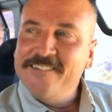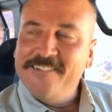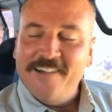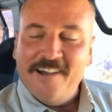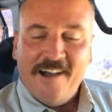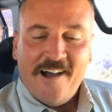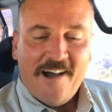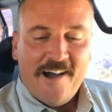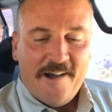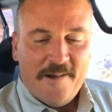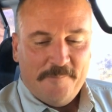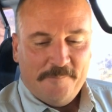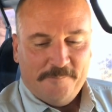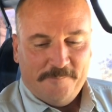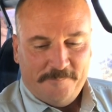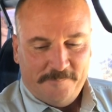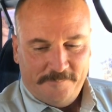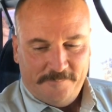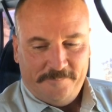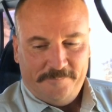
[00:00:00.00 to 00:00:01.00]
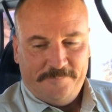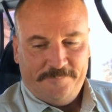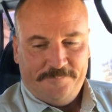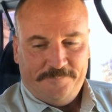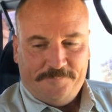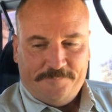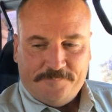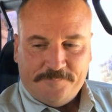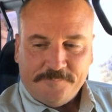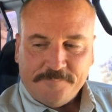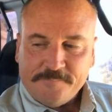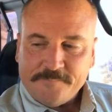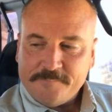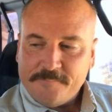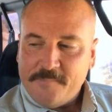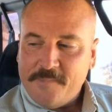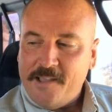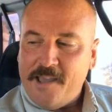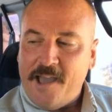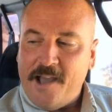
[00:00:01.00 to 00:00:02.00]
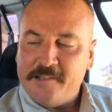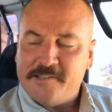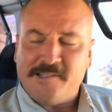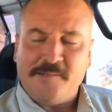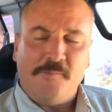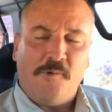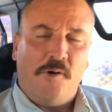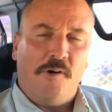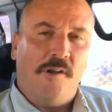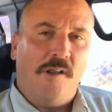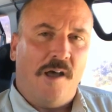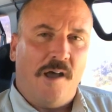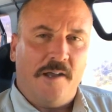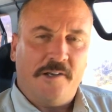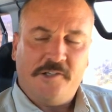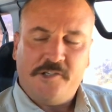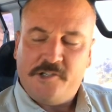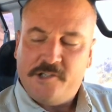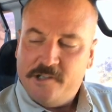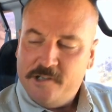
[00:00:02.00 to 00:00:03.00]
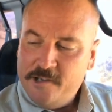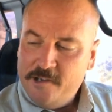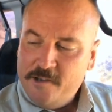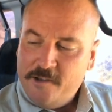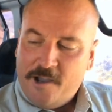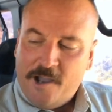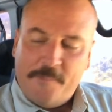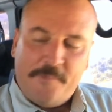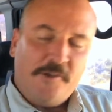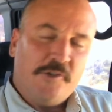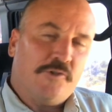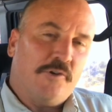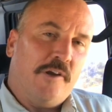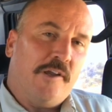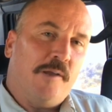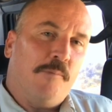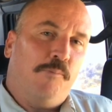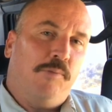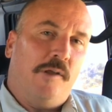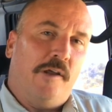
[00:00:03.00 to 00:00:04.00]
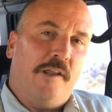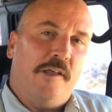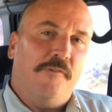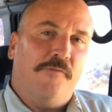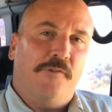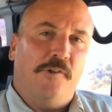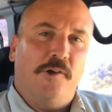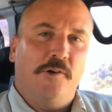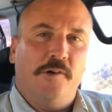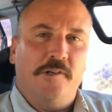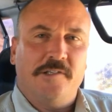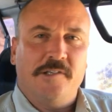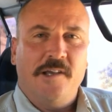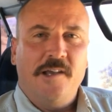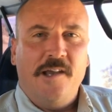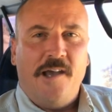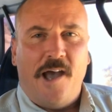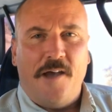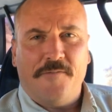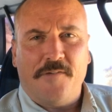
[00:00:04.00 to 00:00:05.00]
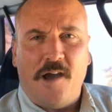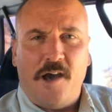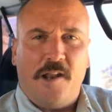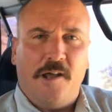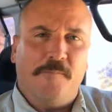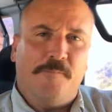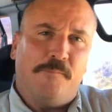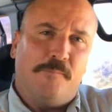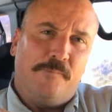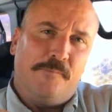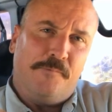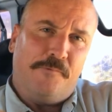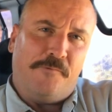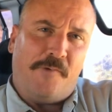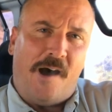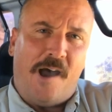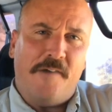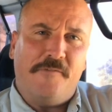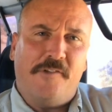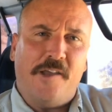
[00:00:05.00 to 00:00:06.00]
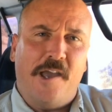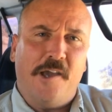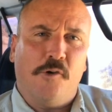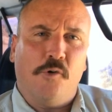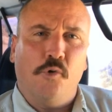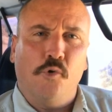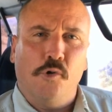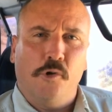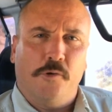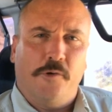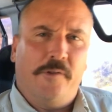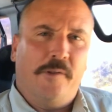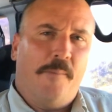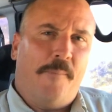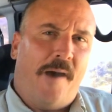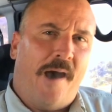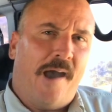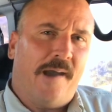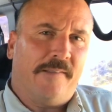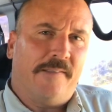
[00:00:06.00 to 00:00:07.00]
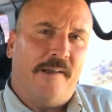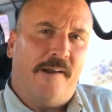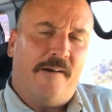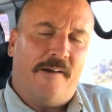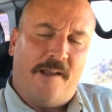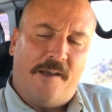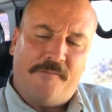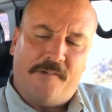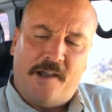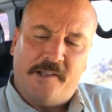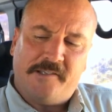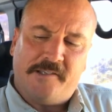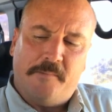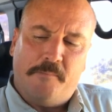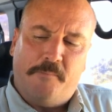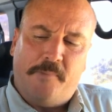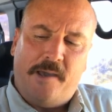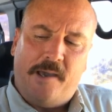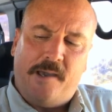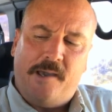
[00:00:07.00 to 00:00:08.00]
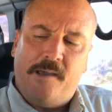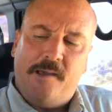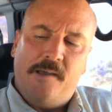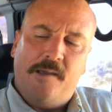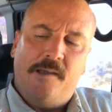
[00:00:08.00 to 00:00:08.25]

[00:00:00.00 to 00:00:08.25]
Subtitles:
Had some more lunch. I've been drinking plenty of fluids. I've got a 5-day cooler in the back there, and I've got some big